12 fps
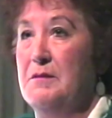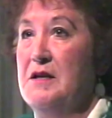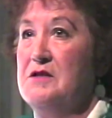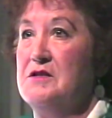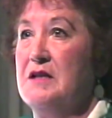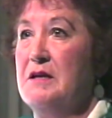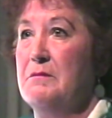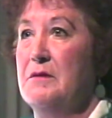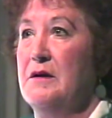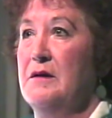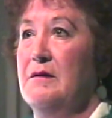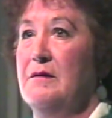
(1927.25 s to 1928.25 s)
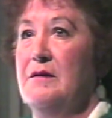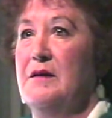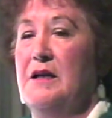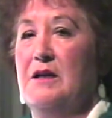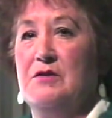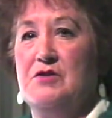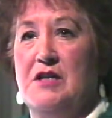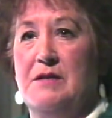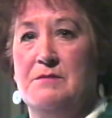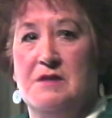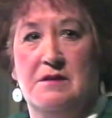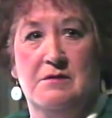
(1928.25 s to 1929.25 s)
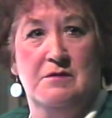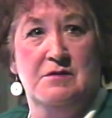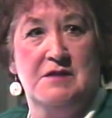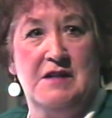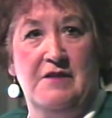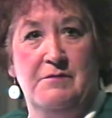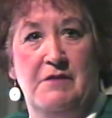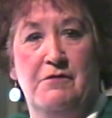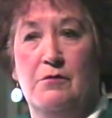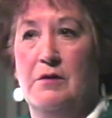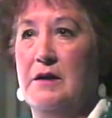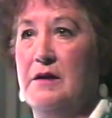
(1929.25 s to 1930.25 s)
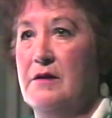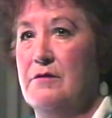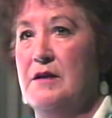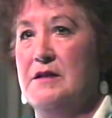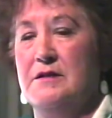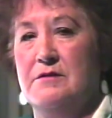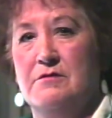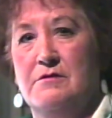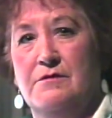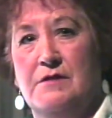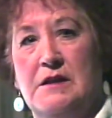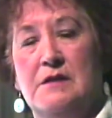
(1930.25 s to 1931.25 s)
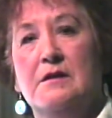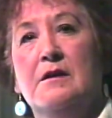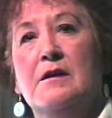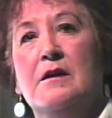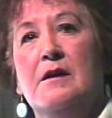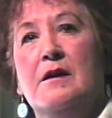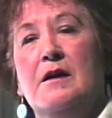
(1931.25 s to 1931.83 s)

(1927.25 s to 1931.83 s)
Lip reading: I managed to get my knee jammed and saved me falling another 800 feet.